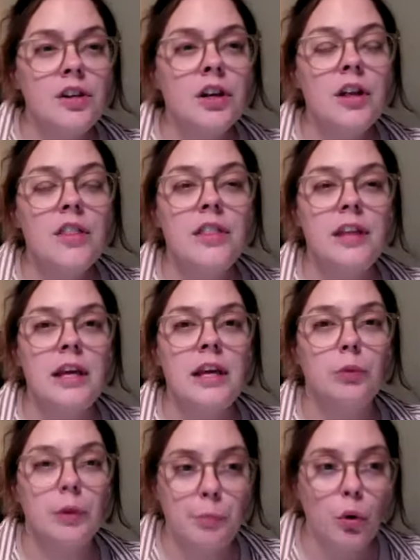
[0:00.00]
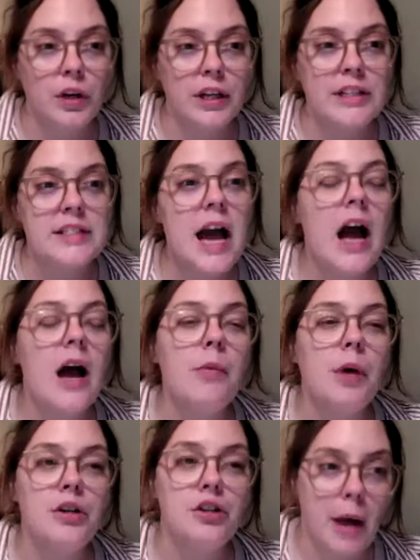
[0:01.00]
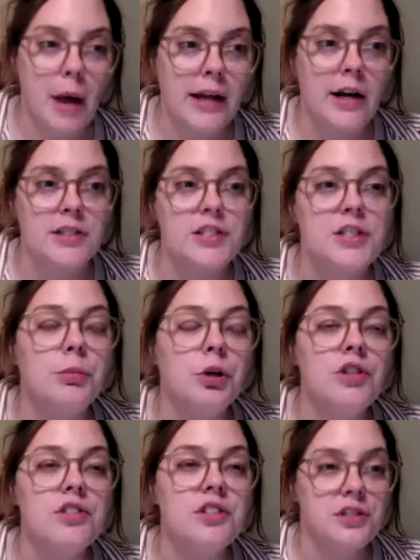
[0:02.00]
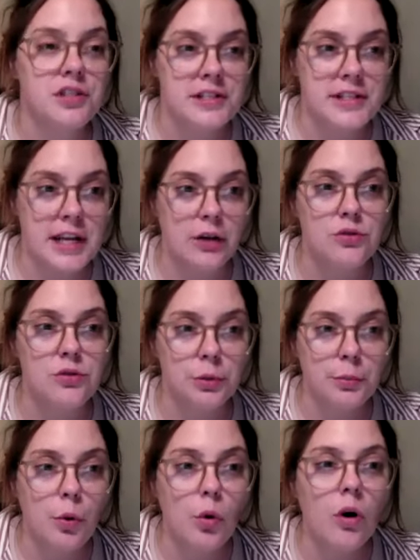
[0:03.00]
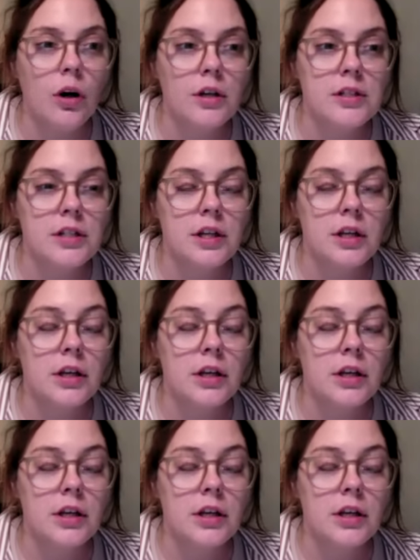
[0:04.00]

under the reporting tab, under my customers, there's a sales report